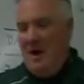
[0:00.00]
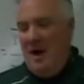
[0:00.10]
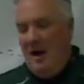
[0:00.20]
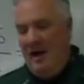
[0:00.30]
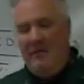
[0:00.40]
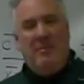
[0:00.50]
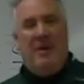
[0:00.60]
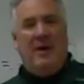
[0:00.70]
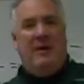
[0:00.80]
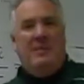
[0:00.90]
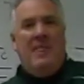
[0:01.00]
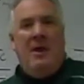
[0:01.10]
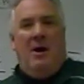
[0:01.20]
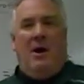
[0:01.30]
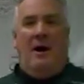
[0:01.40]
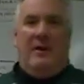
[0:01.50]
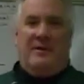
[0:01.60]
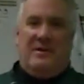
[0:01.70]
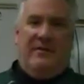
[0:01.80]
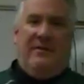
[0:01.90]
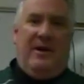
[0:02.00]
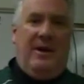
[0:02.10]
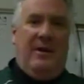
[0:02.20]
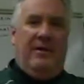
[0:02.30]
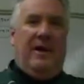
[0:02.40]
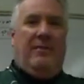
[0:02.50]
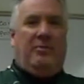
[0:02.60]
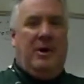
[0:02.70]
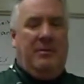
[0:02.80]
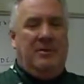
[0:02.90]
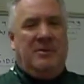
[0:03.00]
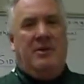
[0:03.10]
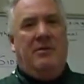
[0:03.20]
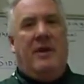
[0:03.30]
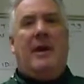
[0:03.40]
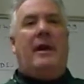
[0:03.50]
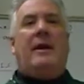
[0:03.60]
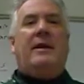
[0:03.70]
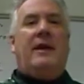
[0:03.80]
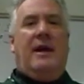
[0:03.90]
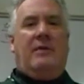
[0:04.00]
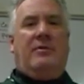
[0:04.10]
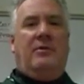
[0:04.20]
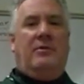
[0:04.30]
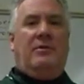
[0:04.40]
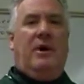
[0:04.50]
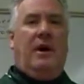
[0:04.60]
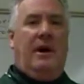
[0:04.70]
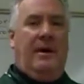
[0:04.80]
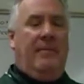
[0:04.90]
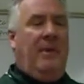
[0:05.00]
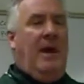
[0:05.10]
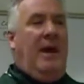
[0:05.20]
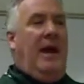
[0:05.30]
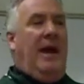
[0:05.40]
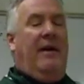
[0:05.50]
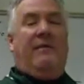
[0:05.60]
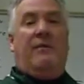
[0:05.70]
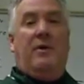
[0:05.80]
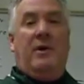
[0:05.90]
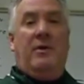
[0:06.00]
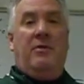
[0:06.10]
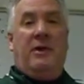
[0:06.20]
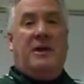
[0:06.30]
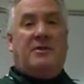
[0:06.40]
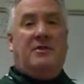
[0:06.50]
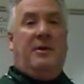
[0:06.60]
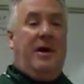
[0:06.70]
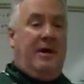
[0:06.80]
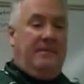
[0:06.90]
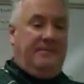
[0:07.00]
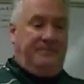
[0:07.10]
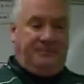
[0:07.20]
Hi everybody, this is the video that I promised you that I didn't get to have for you yesterday.